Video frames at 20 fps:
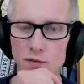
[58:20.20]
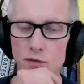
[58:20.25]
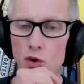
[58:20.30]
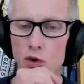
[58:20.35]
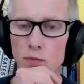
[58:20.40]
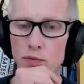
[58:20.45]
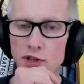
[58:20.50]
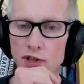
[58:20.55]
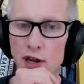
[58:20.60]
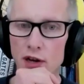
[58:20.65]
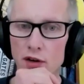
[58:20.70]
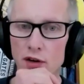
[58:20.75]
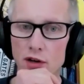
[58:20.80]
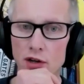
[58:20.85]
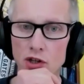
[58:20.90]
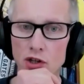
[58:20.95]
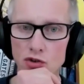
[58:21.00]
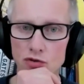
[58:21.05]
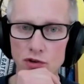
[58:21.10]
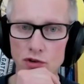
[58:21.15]
than 4%
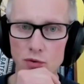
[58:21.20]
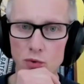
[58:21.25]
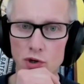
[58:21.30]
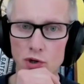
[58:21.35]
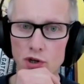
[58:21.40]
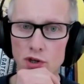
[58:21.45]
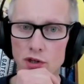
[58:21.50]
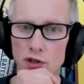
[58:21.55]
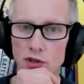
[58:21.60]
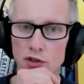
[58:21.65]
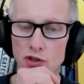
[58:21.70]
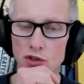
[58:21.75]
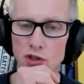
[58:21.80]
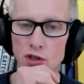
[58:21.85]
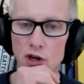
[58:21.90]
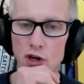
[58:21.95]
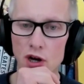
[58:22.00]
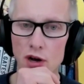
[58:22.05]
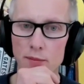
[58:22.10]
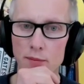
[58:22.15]
nursery
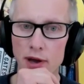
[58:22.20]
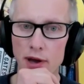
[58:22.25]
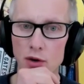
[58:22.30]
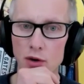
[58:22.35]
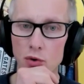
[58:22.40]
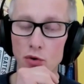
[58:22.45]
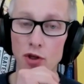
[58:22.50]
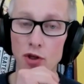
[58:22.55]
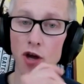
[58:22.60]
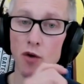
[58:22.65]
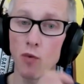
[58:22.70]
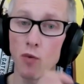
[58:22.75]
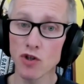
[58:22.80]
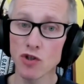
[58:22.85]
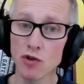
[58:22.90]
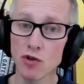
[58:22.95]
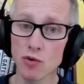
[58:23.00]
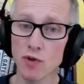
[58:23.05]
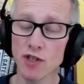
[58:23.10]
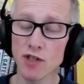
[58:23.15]
workers are male. Although it
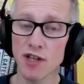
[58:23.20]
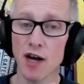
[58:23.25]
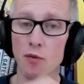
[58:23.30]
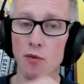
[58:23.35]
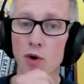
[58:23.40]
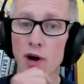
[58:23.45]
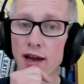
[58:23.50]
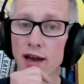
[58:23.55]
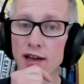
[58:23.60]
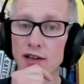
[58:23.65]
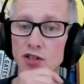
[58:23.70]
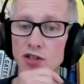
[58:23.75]
wasn't always that way.